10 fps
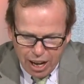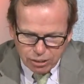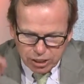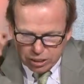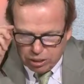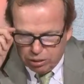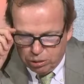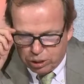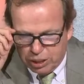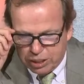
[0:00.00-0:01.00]
Housing
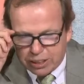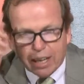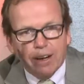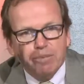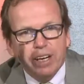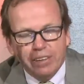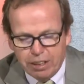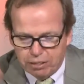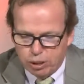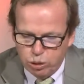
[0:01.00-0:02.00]
Solutions.
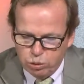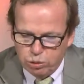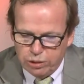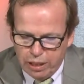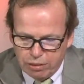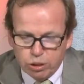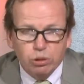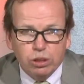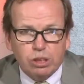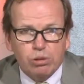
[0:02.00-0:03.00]
They are a
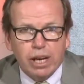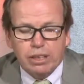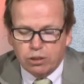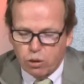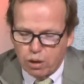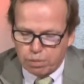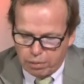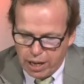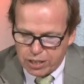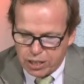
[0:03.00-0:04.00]
newly created
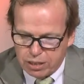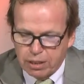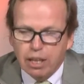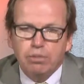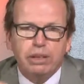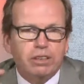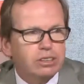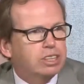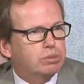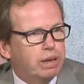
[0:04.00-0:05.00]
corporation
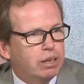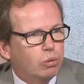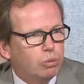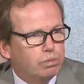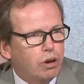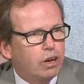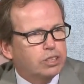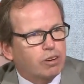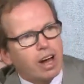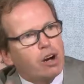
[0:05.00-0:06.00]
because there's been a
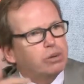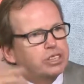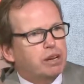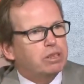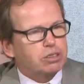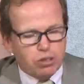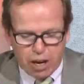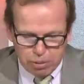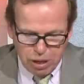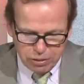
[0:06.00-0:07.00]
merger. I always come here and
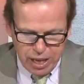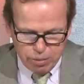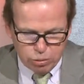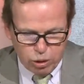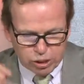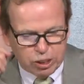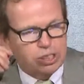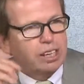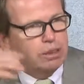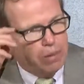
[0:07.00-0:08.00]
talk about NeighborWorks of
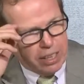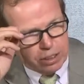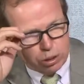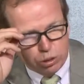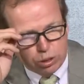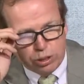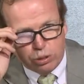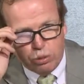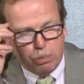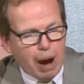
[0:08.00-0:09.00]
Southern Massachusetts,
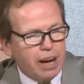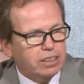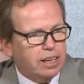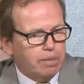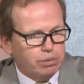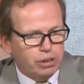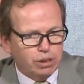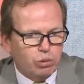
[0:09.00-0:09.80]
who we partnered up with.